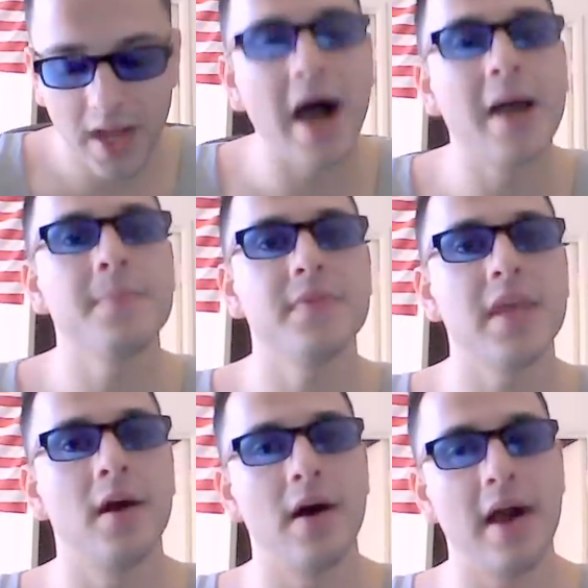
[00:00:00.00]
I'm
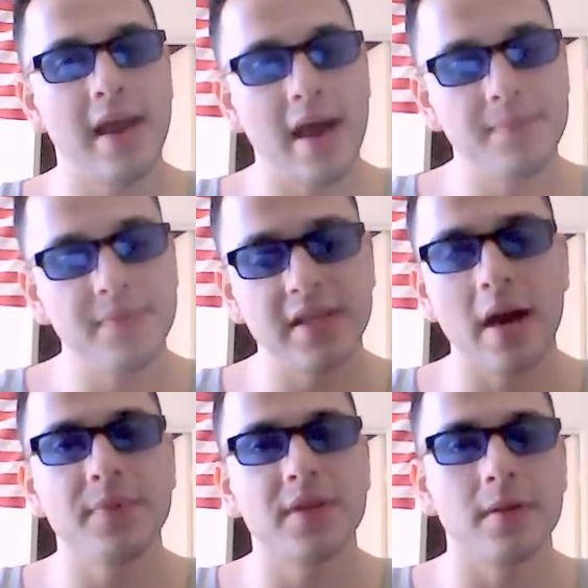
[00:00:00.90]

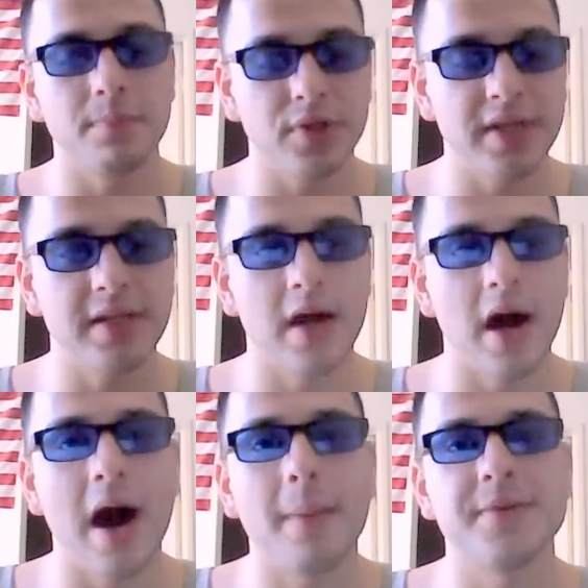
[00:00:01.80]
the complete
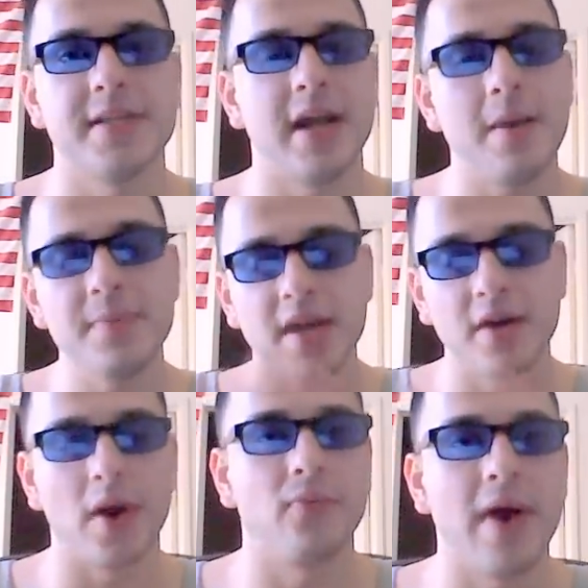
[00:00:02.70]
opposite. I'm the other
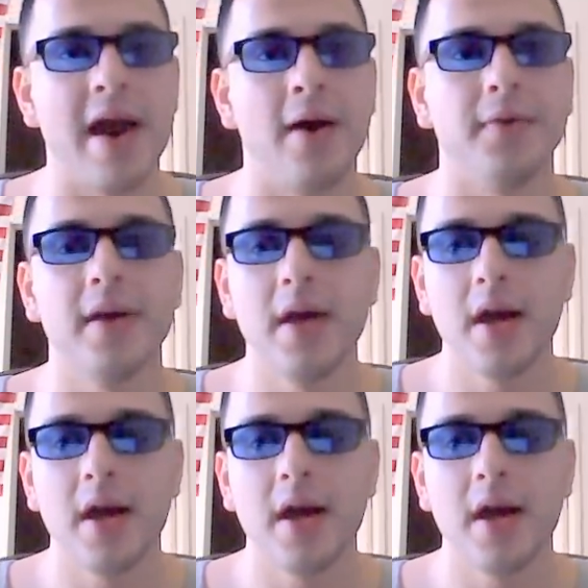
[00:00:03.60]
way around.